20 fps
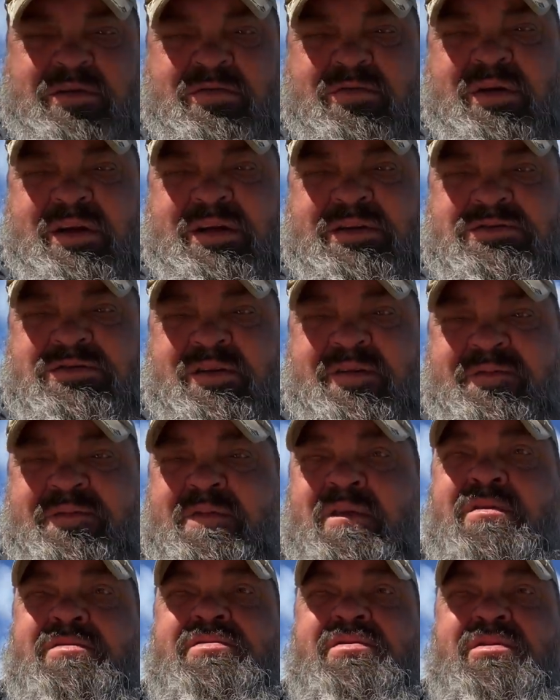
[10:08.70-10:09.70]
your ass off
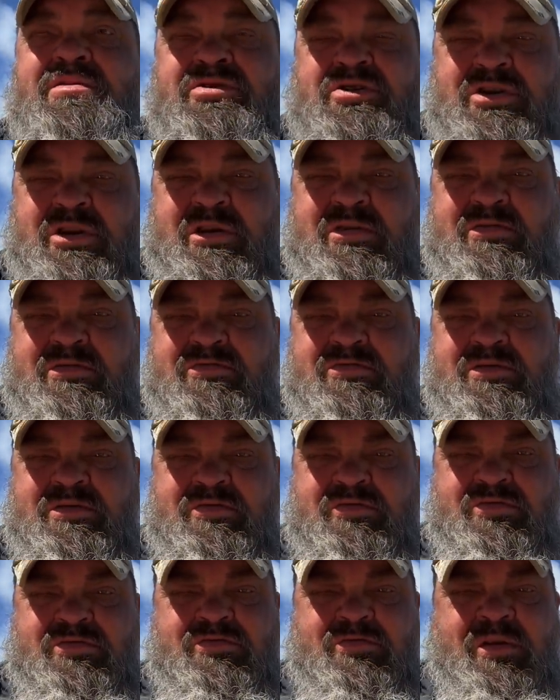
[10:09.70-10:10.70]
out the chair and
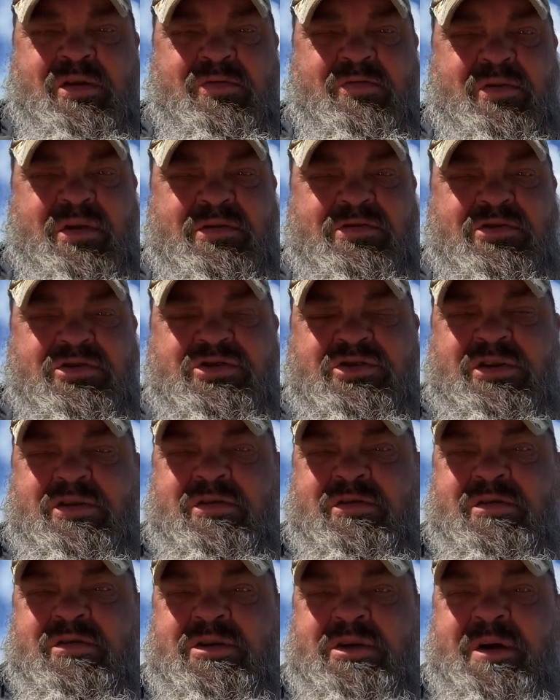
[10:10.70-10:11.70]
run around the
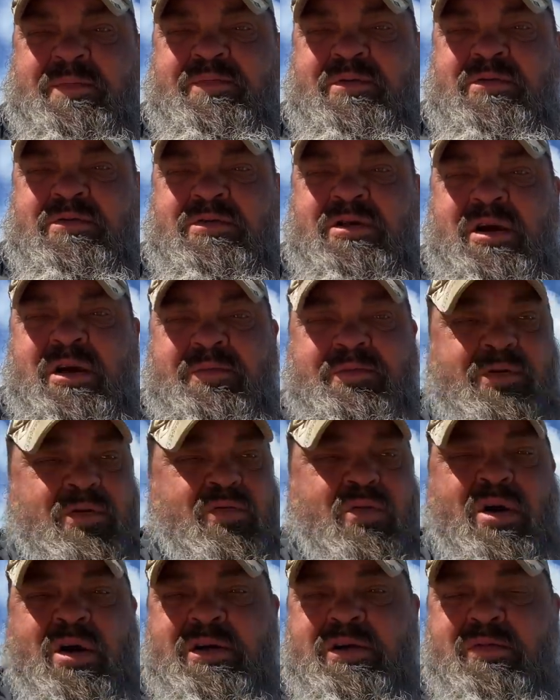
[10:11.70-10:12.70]
chair a couple of times, or
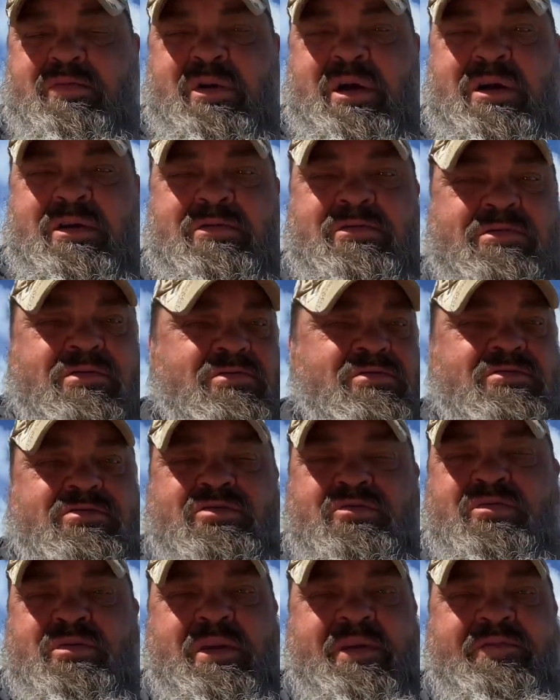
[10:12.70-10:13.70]
walk around, or
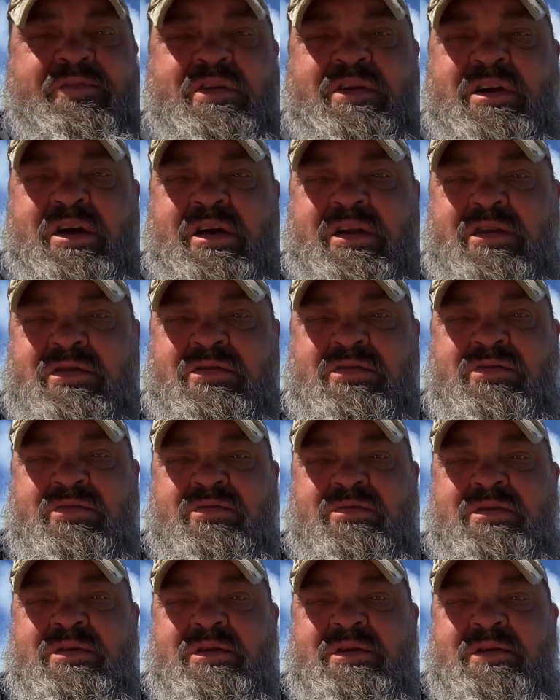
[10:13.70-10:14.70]
do whatever you got to
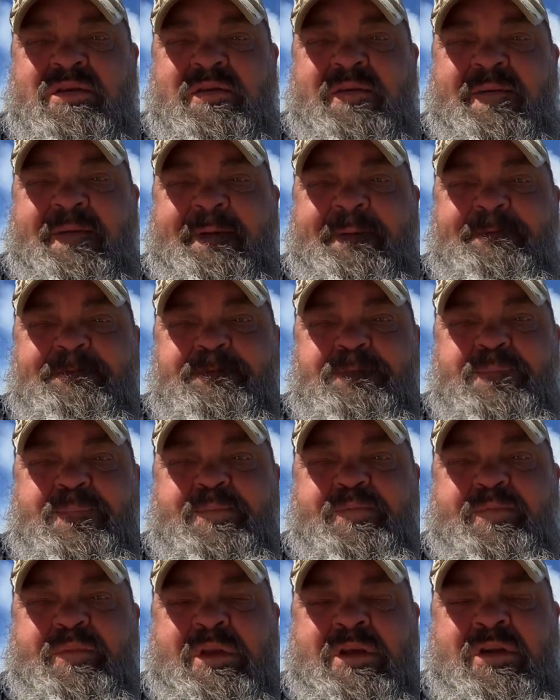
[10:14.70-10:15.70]
do.
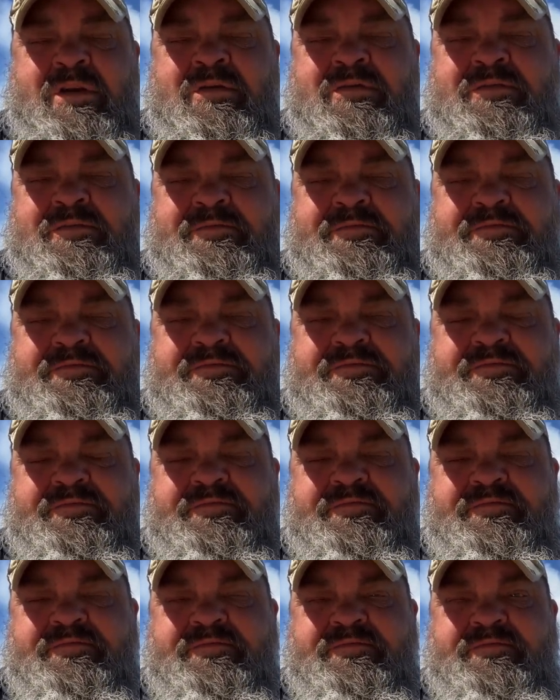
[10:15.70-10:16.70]
You know.
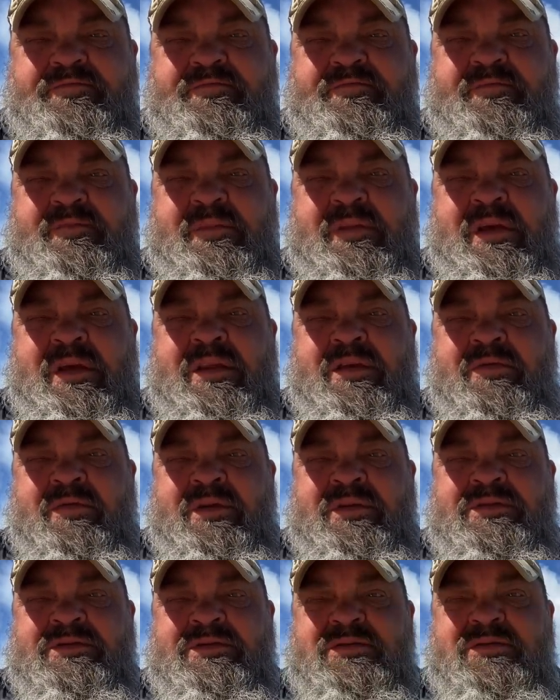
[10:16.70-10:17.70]

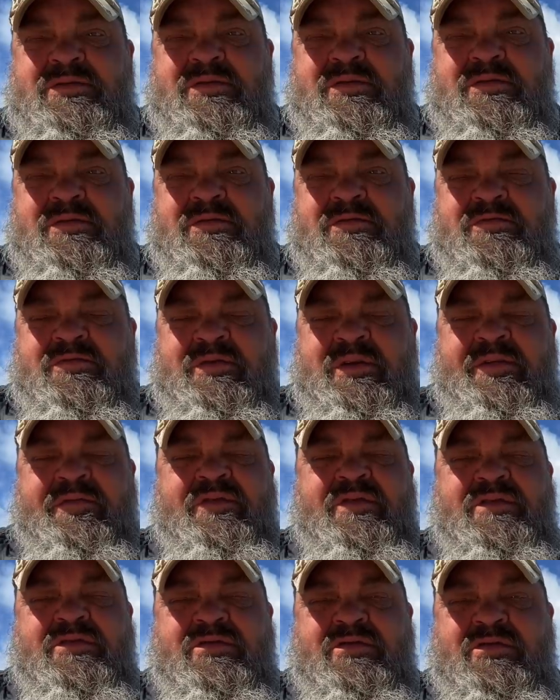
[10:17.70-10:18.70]
Anyways, whatever
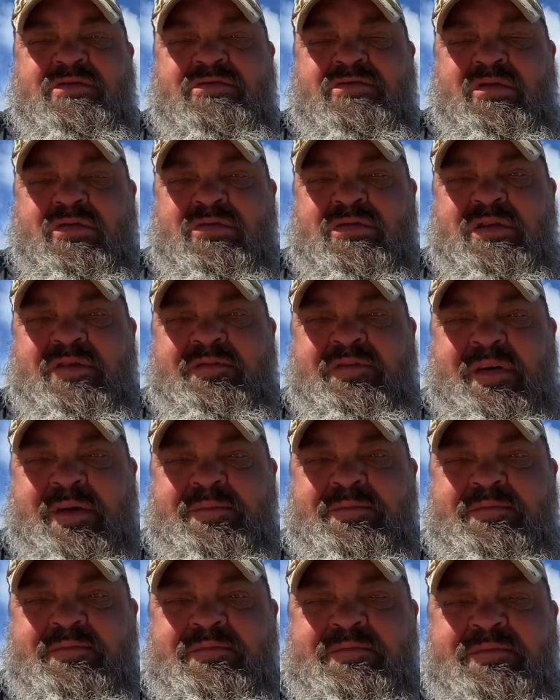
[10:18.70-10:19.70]
you do, don't give
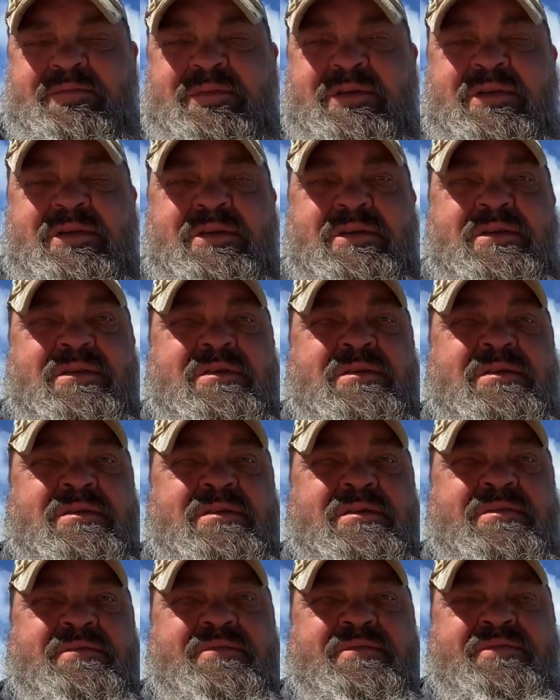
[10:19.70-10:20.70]
up.
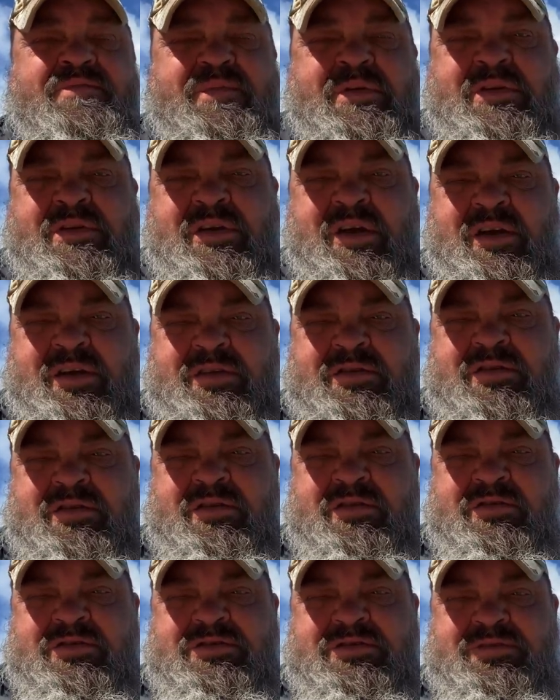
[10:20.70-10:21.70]
Be kind
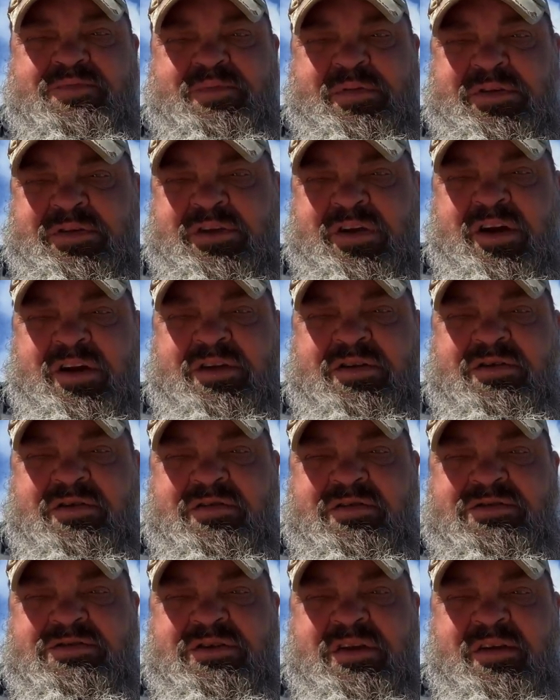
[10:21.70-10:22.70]
to
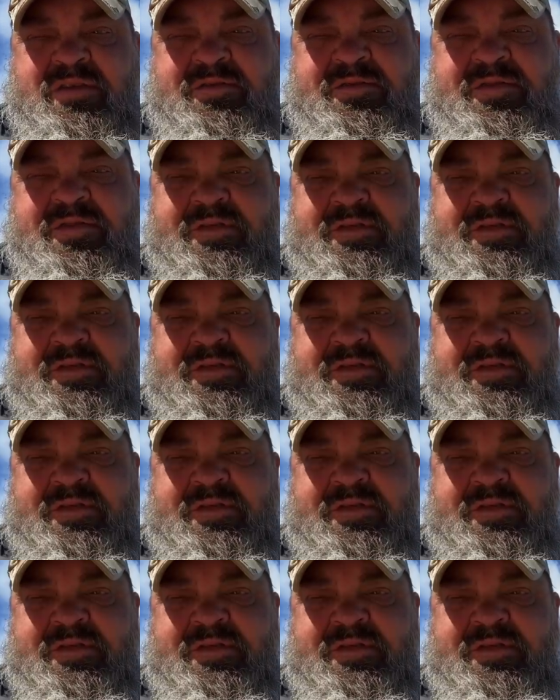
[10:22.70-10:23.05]
yourself